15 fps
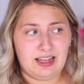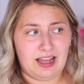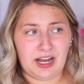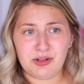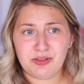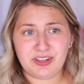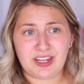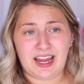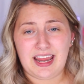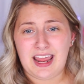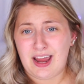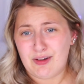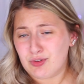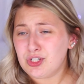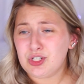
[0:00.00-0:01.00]
I don't think I
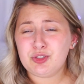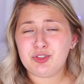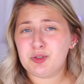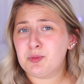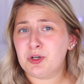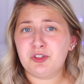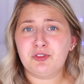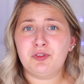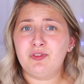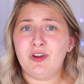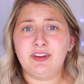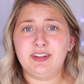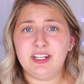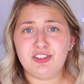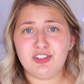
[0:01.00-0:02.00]
ever used a brush for
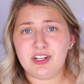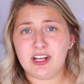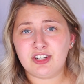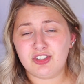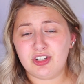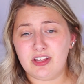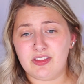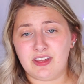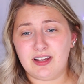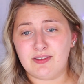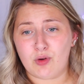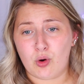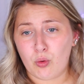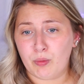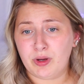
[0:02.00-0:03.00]
foundation, actually. I think
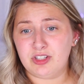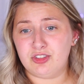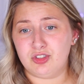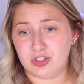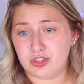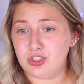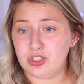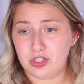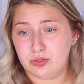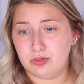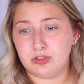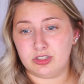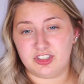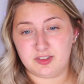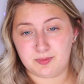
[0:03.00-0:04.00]
I've always just
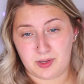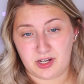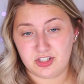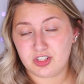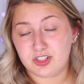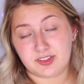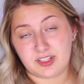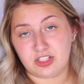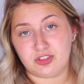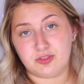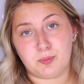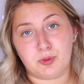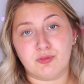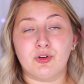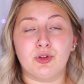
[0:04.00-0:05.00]
used a sponge because I
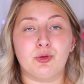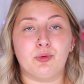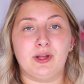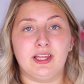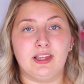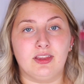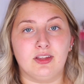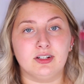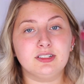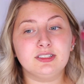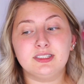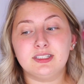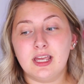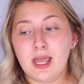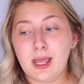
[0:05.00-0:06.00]
just prefer the way it
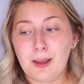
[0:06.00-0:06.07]
looks.